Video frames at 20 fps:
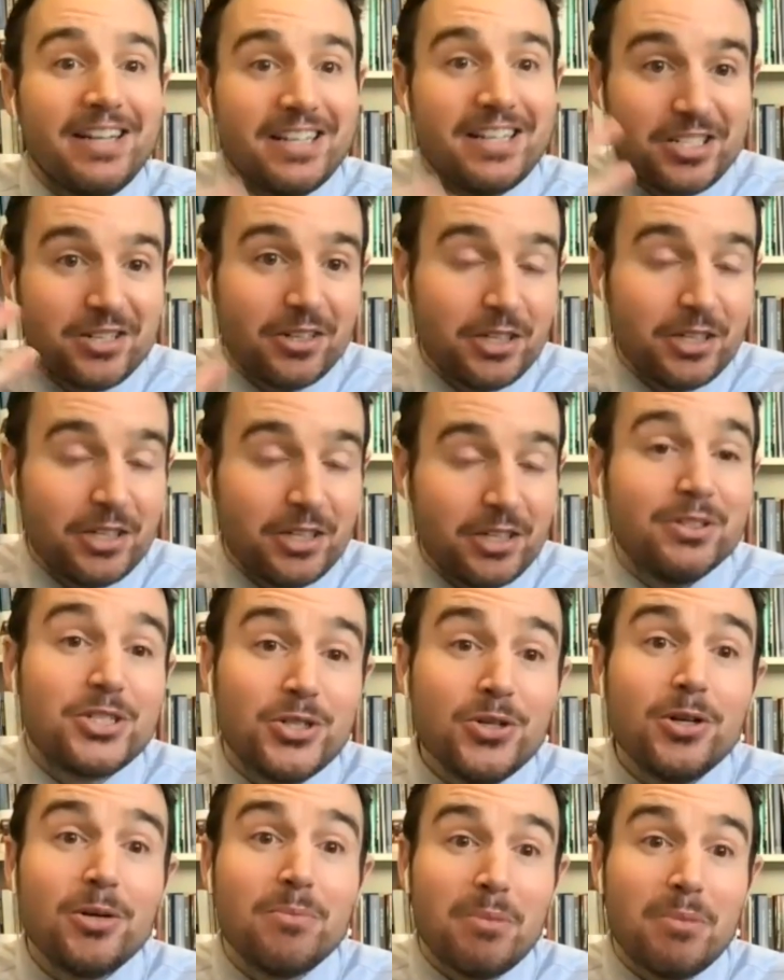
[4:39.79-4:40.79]
necessarily you and the
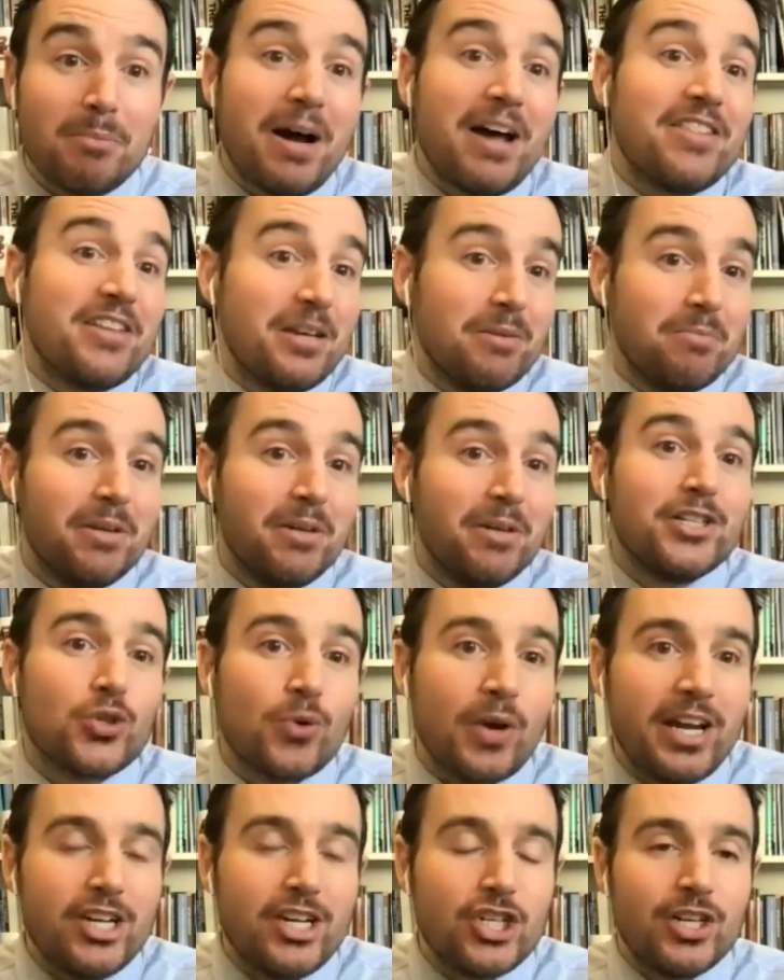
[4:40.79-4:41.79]
student, but by the
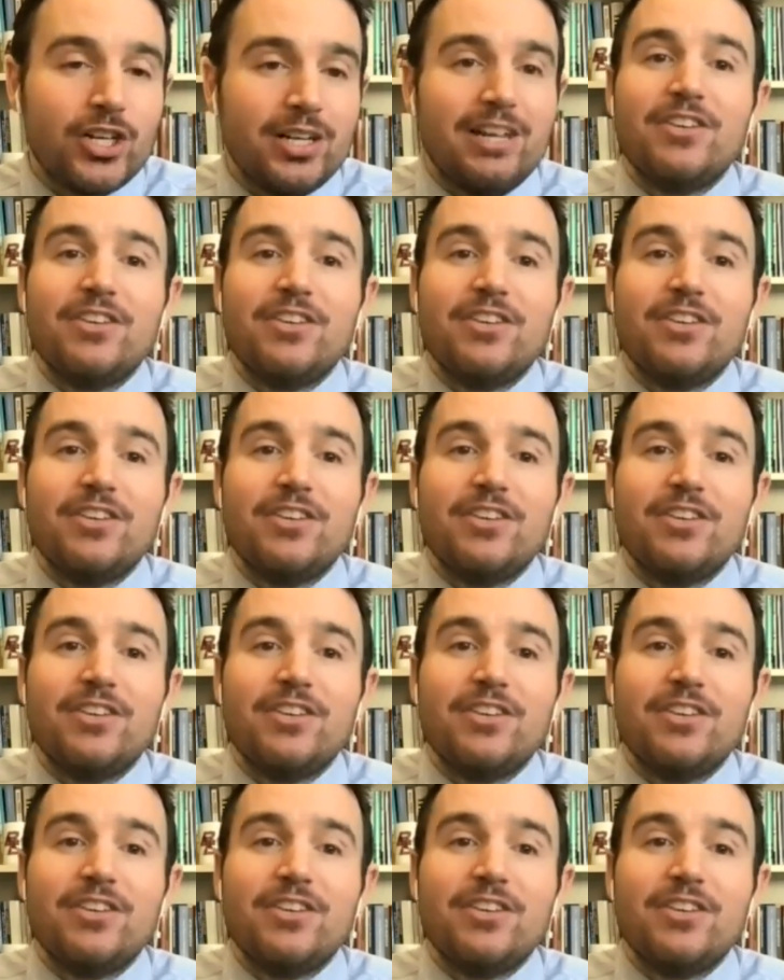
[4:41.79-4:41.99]
administration.